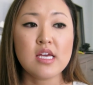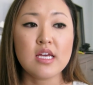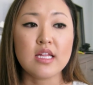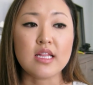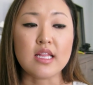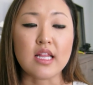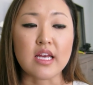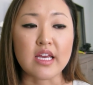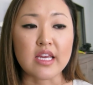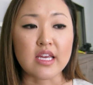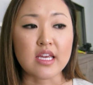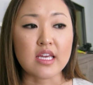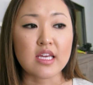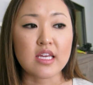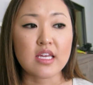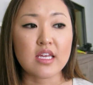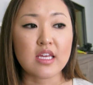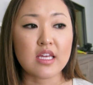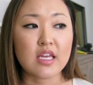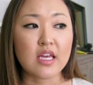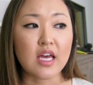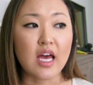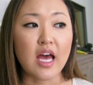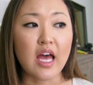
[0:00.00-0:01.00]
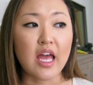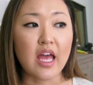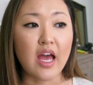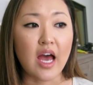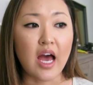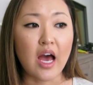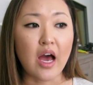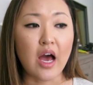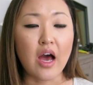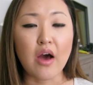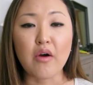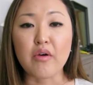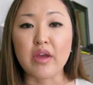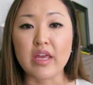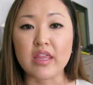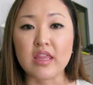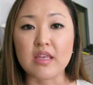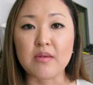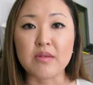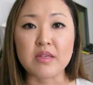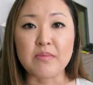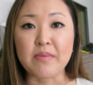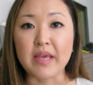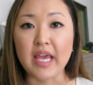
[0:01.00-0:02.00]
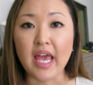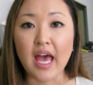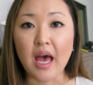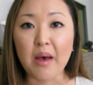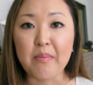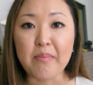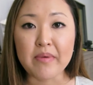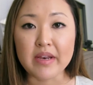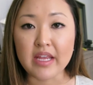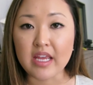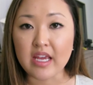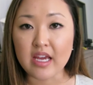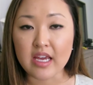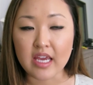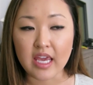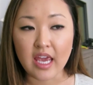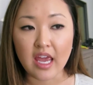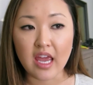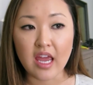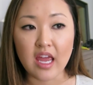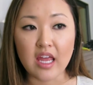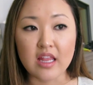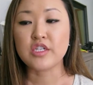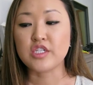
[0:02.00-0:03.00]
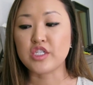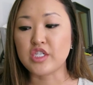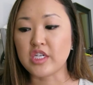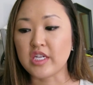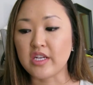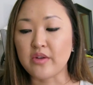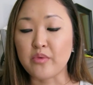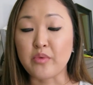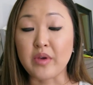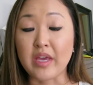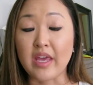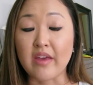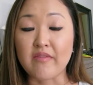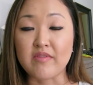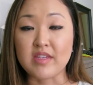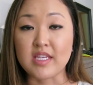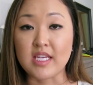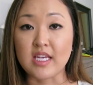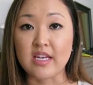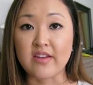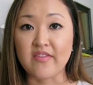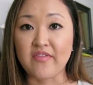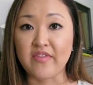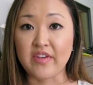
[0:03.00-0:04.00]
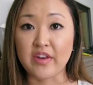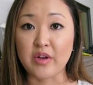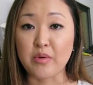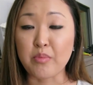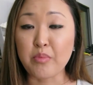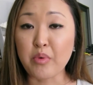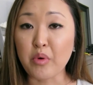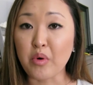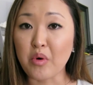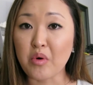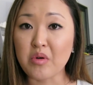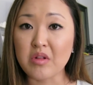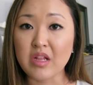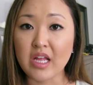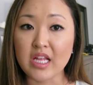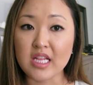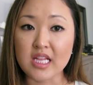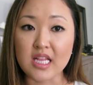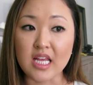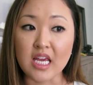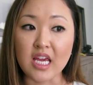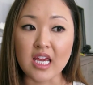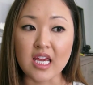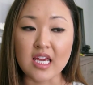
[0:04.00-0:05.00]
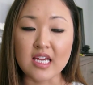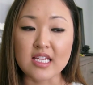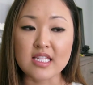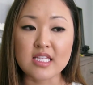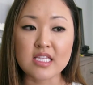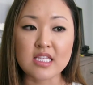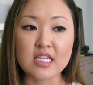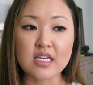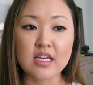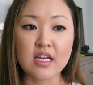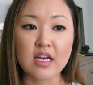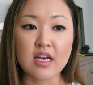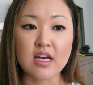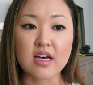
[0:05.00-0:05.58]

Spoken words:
Like, how can this be happening again? Shouldn't we have seen a fetal pole at least?